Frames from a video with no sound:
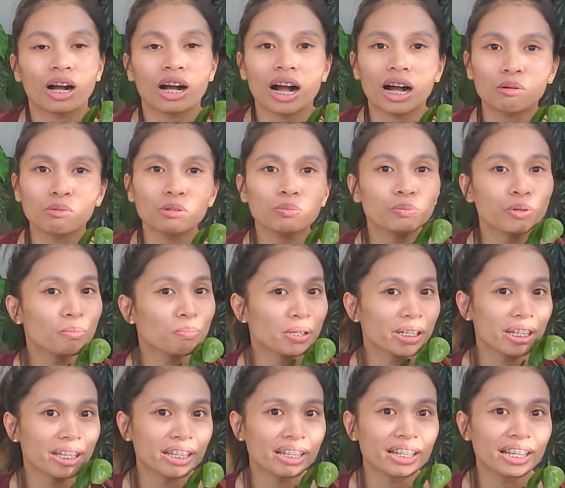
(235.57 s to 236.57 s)
I will
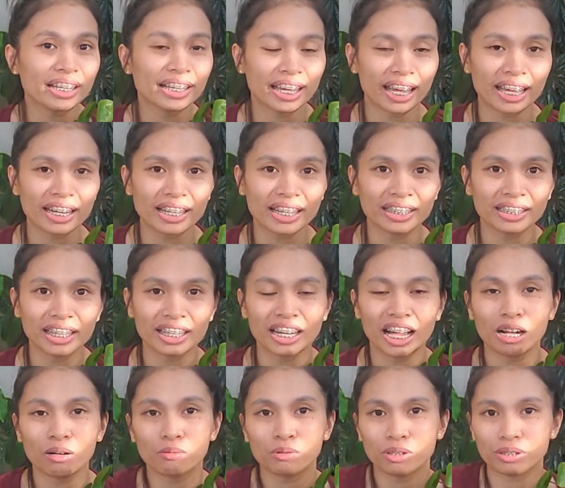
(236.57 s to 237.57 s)
propagate it again, and then
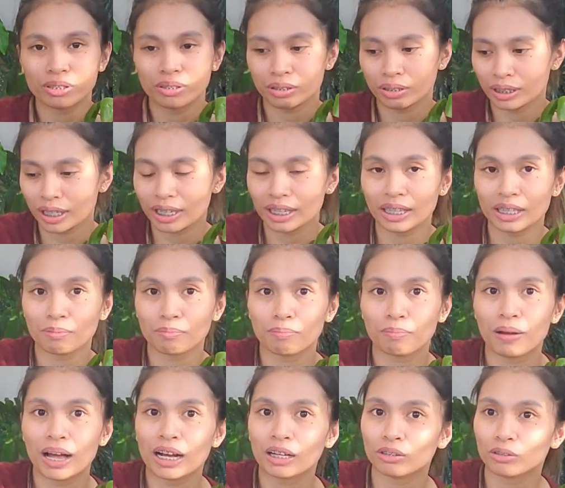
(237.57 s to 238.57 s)
I will stick it
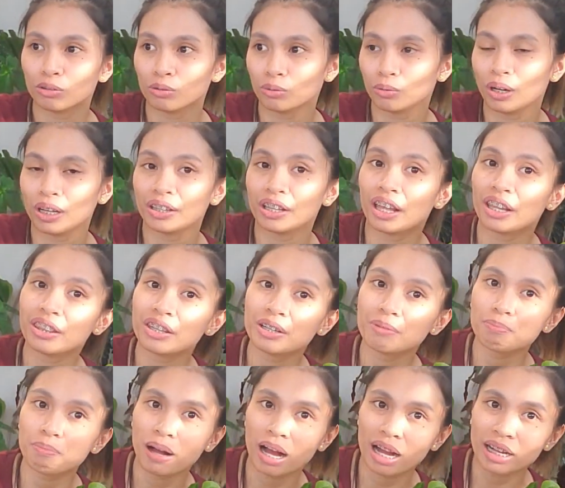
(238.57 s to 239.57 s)
back to
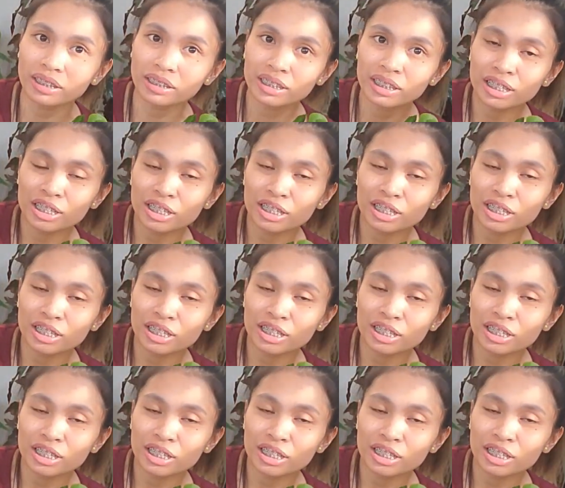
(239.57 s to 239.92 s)
another pot.